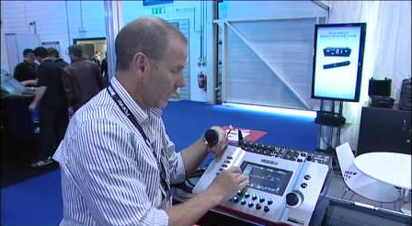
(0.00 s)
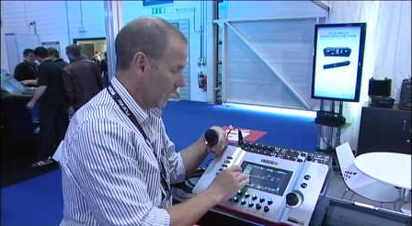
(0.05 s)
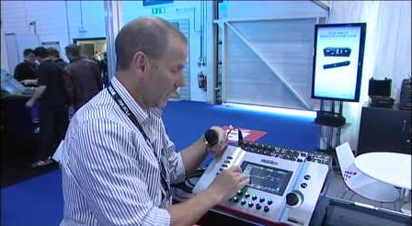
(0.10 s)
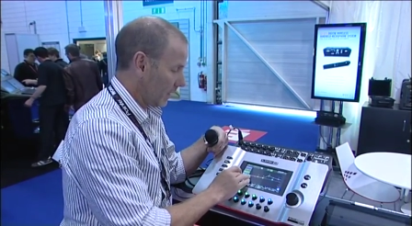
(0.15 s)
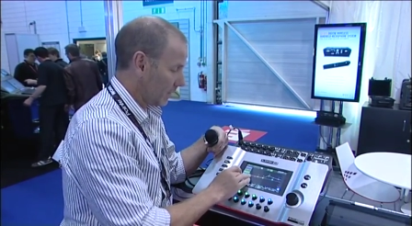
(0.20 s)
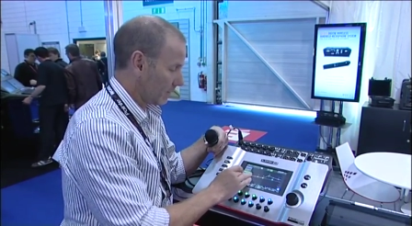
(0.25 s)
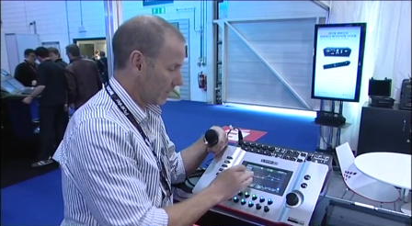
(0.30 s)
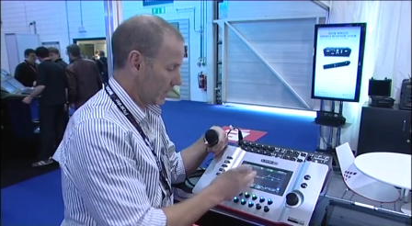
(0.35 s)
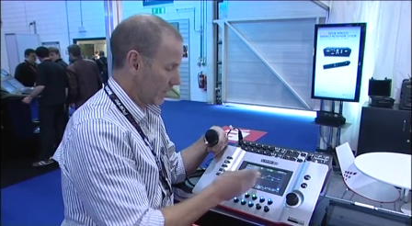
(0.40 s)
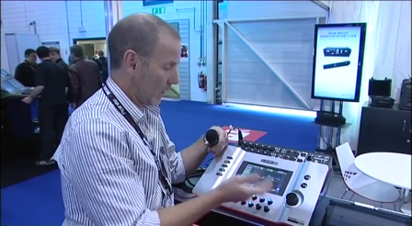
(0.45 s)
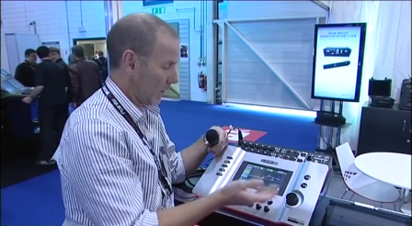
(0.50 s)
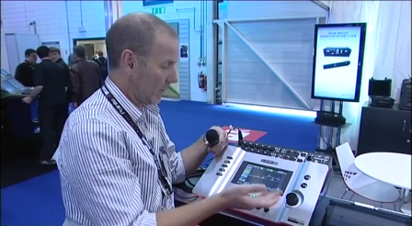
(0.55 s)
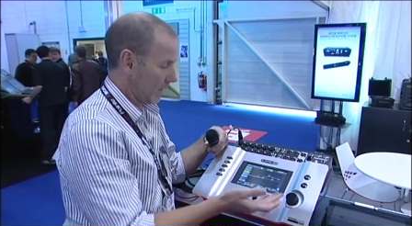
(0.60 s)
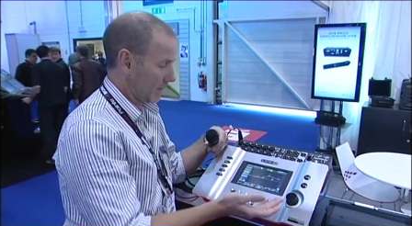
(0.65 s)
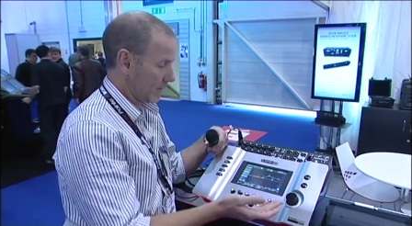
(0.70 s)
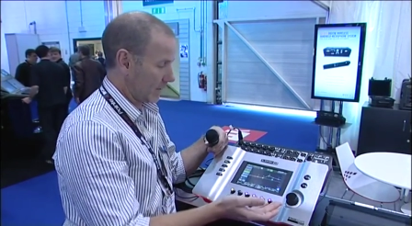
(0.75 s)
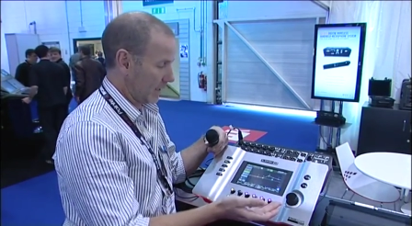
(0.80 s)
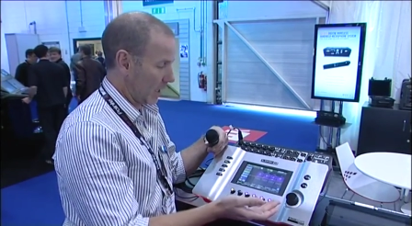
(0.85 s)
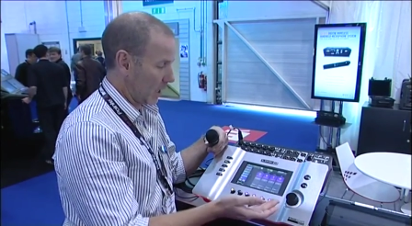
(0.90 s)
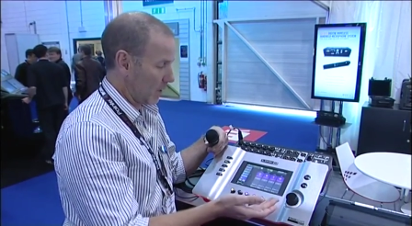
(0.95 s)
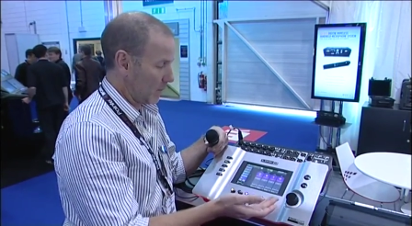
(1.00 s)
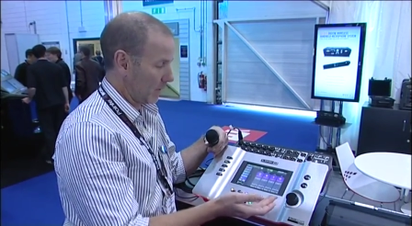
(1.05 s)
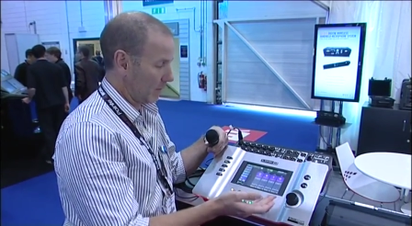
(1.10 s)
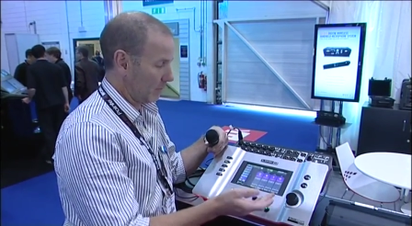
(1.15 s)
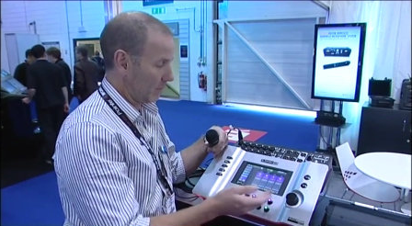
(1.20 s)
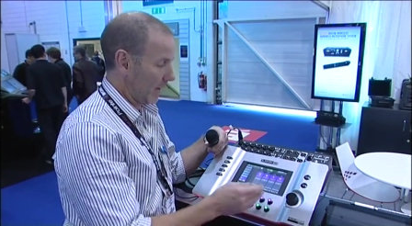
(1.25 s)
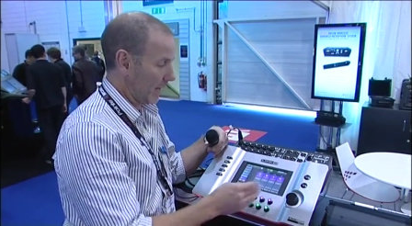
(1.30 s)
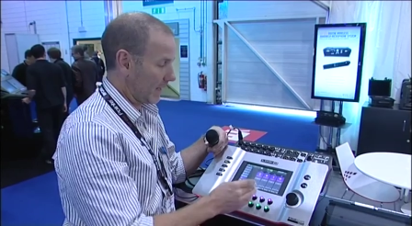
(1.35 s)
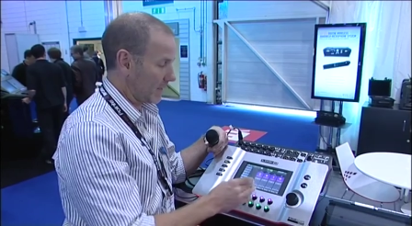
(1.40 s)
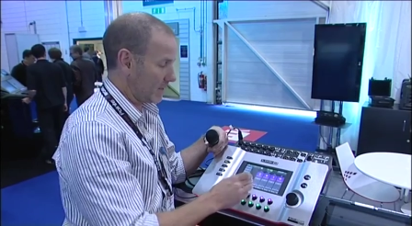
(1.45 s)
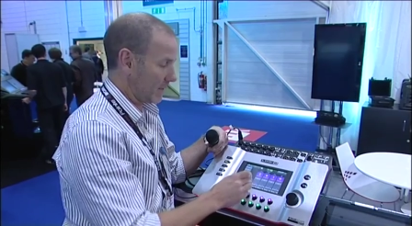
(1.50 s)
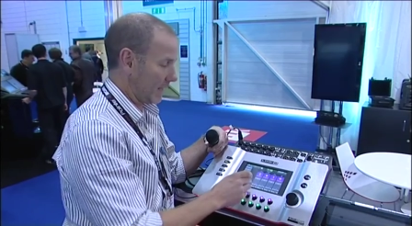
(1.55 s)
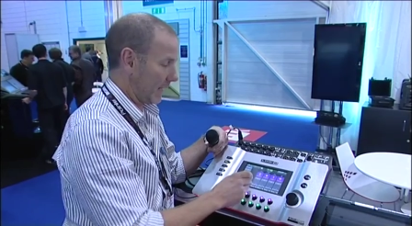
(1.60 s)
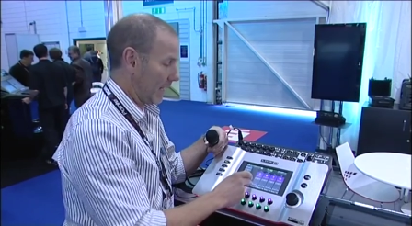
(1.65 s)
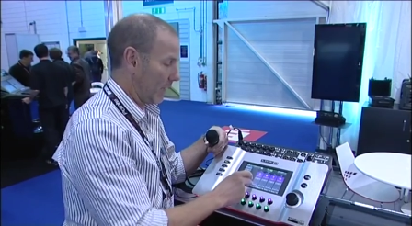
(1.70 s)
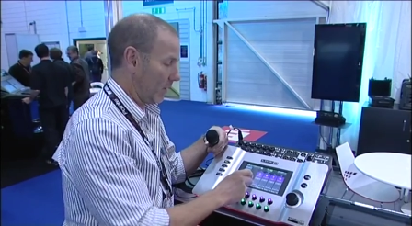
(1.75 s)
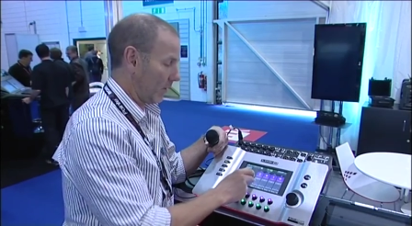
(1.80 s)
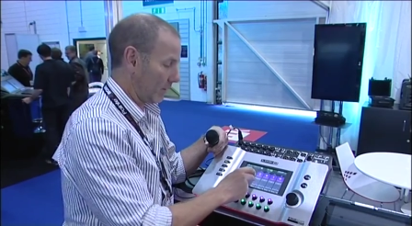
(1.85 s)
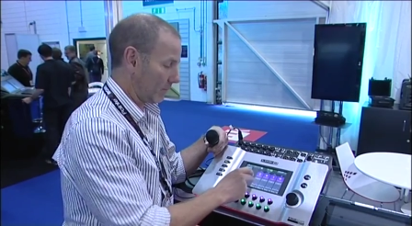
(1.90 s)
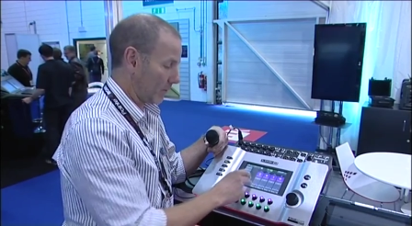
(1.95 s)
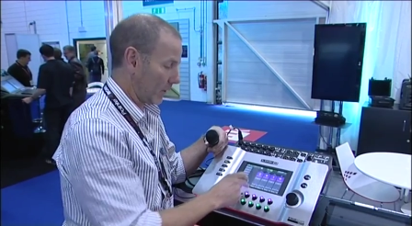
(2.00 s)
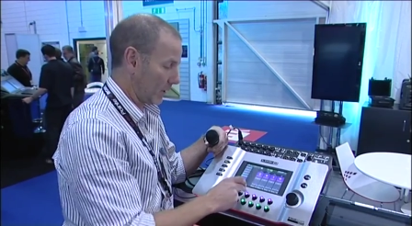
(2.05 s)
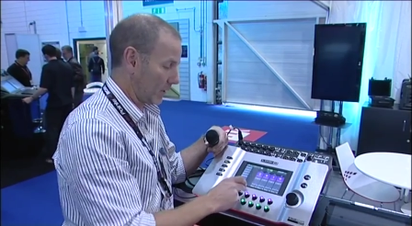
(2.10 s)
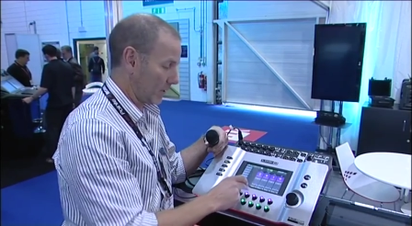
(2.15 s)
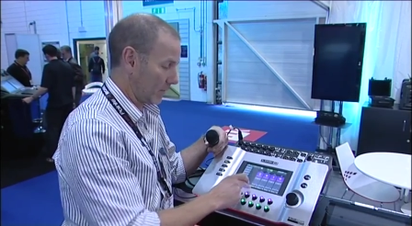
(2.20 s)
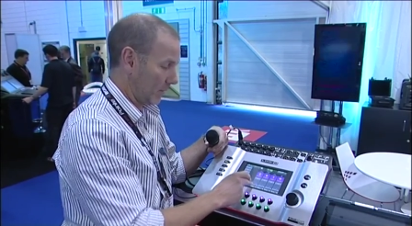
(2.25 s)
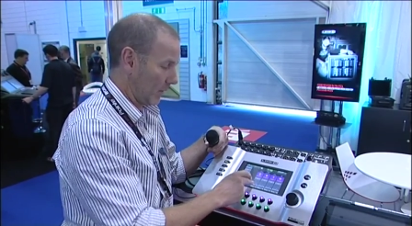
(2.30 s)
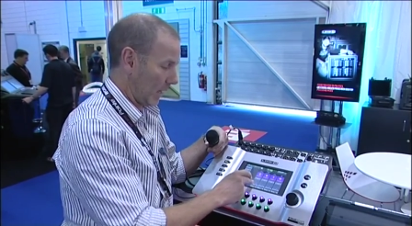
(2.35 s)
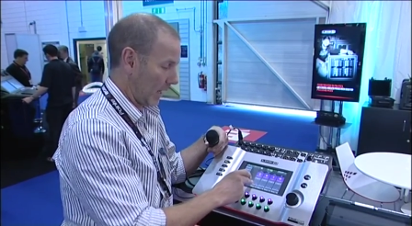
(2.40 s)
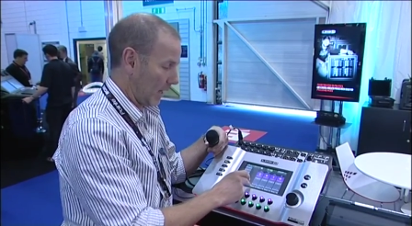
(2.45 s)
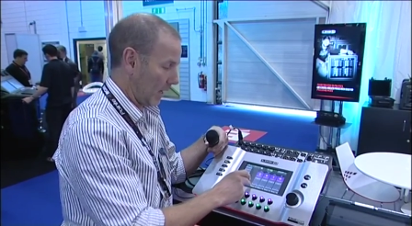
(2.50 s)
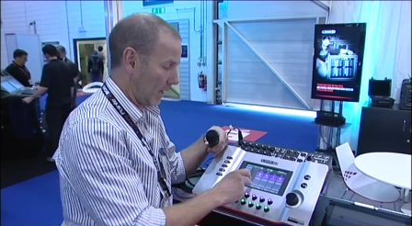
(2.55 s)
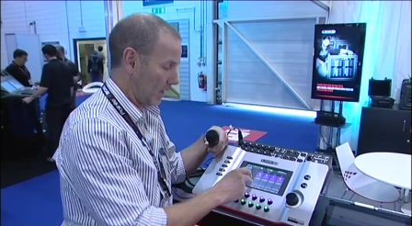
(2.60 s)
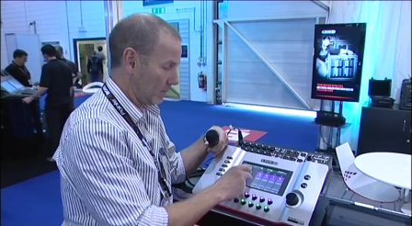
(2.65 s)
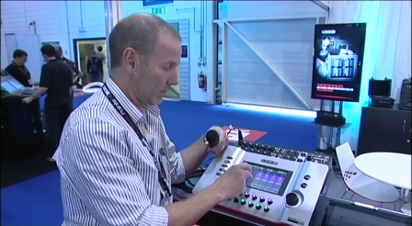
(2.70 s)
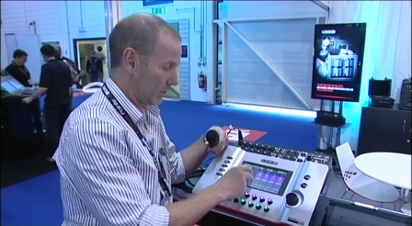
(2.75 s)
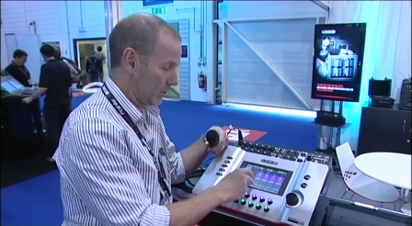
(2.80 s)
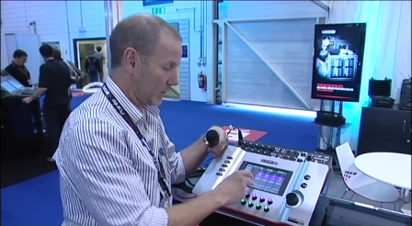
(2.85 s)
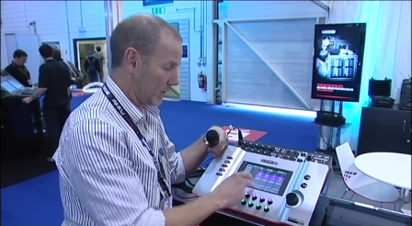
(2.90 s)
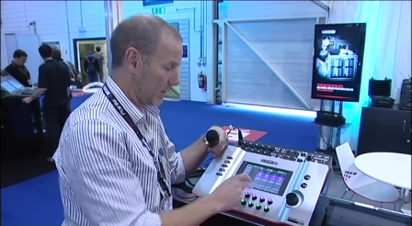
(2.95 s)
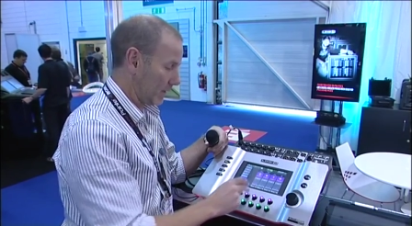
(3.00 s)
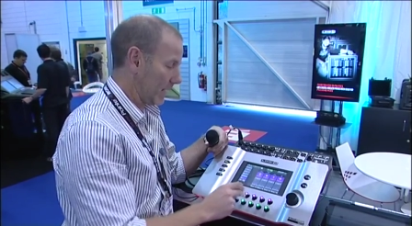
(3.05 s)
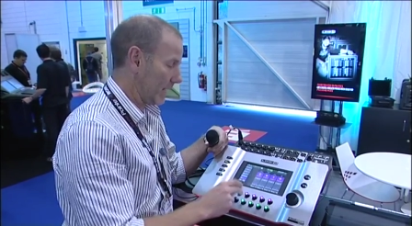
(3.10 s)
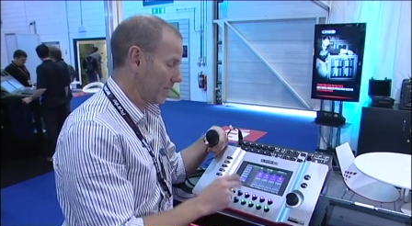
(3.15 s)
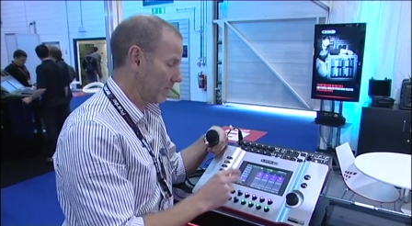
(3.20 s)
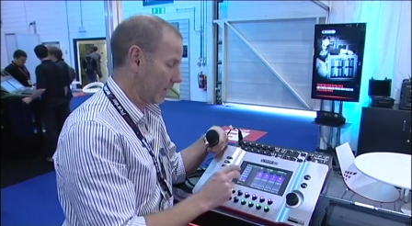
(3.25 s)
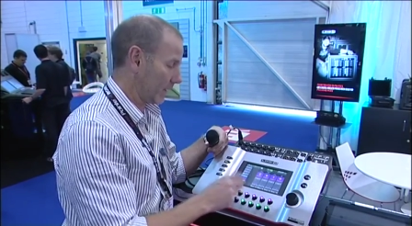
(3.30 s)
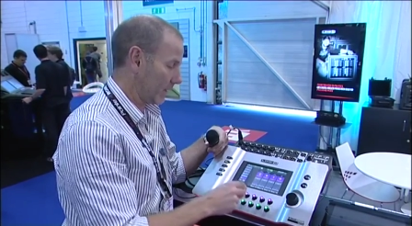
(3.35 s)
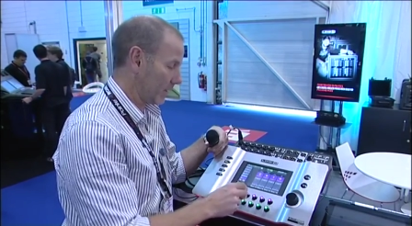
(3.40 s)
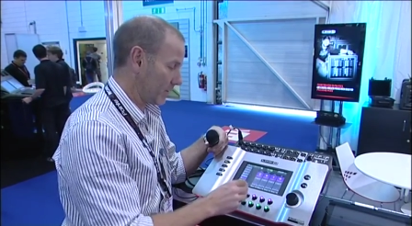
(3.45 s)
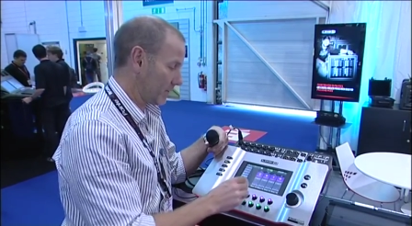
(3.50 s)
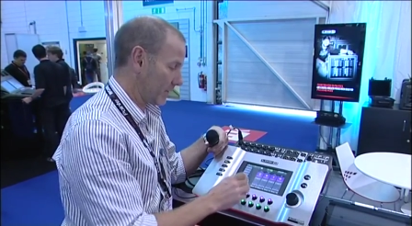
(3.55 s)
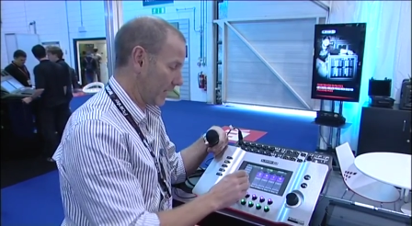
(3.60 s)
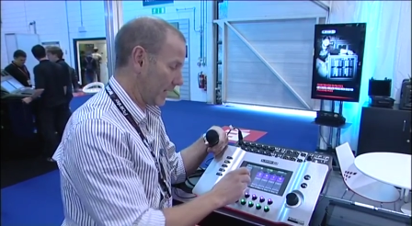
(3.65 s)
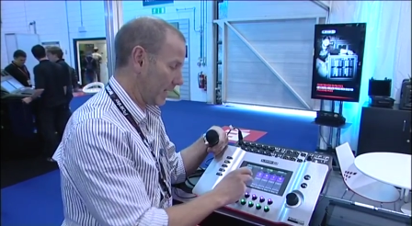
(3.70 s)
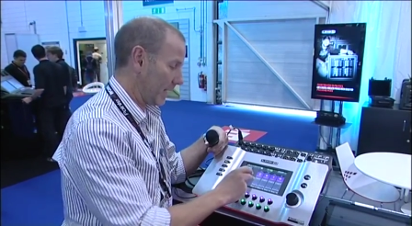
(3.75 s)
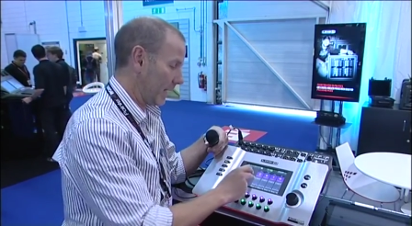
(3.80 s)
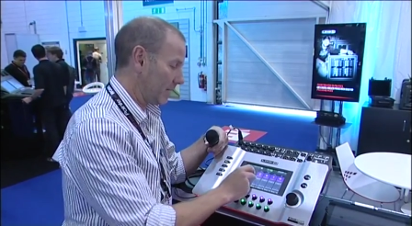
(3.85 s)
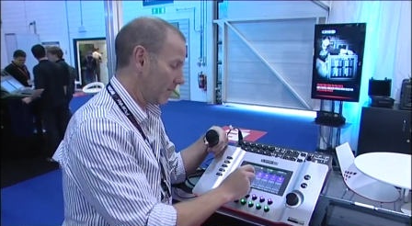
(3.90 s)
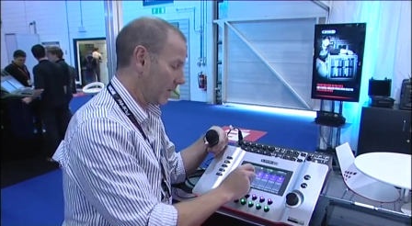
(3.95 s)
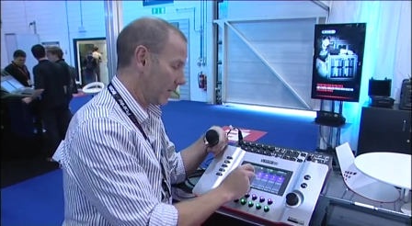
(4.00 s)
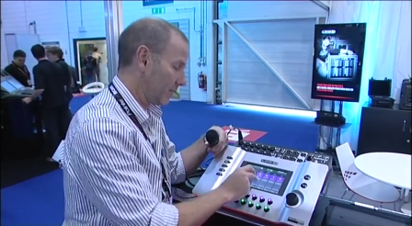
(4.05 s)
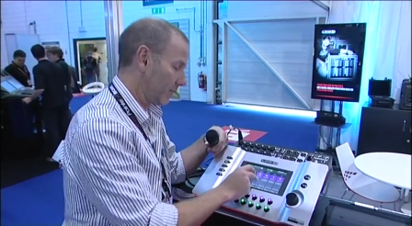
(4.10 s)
And going into global effects now, I've got a, a return level and a send level.